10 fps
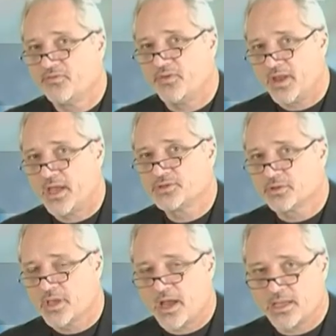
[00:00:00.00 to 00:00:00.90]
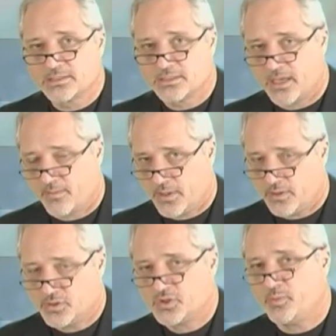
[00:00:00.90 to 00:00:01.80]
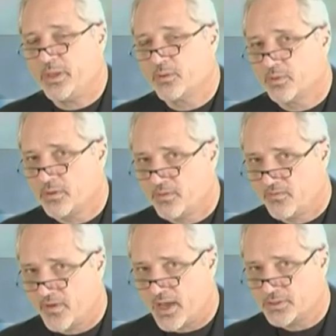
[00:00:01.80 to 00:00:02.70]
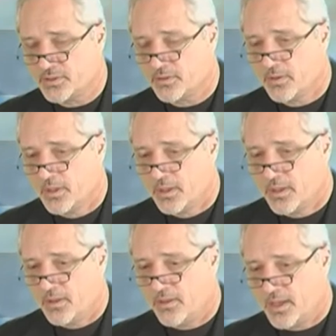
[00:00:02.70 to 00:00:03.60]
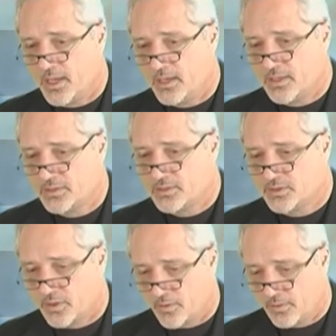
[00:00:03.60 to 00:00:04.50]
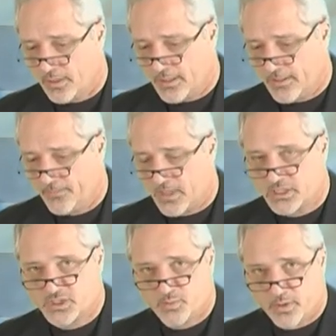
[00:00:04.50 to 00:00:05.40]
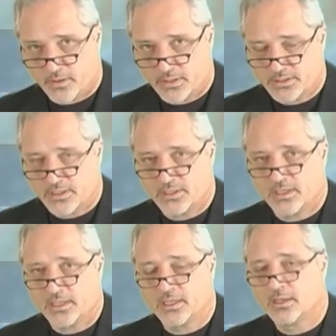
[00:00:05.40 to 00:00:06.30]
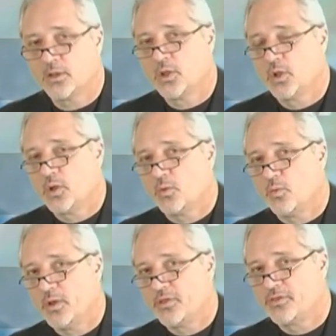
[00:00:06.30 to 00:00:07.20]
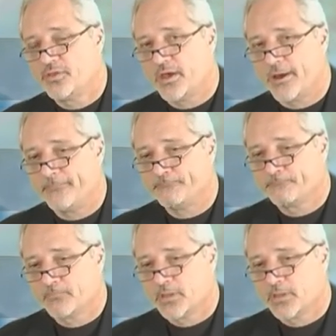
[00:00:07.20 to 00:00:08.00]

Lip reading: at a financial concept, that you speak with an advisor that is totally experienced in dealing with the